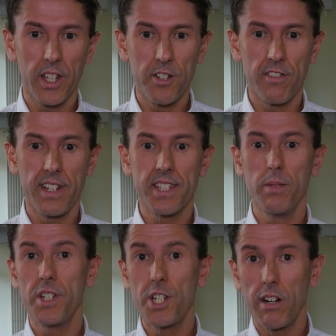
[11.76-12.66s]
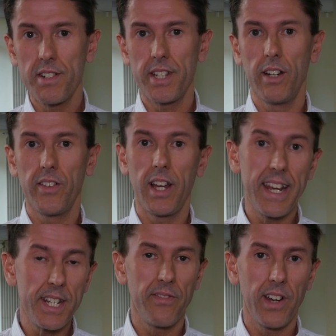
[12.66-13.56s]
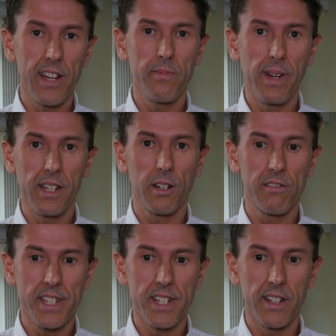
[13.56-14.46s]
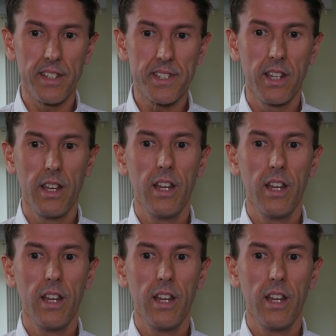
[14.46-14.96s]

countries, the majority of our 85 million Christians,